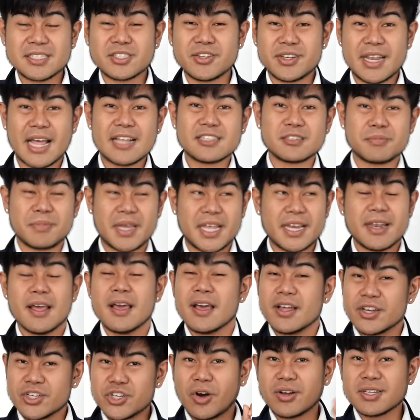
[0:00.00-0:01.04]
So that means
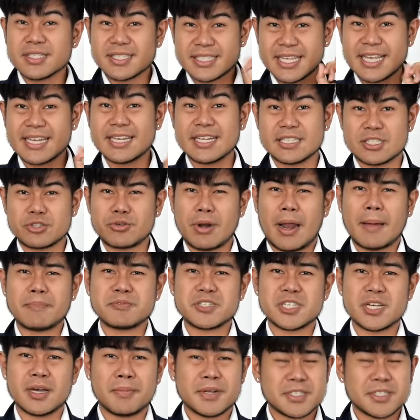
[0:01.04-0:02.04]
don't see the sculpture.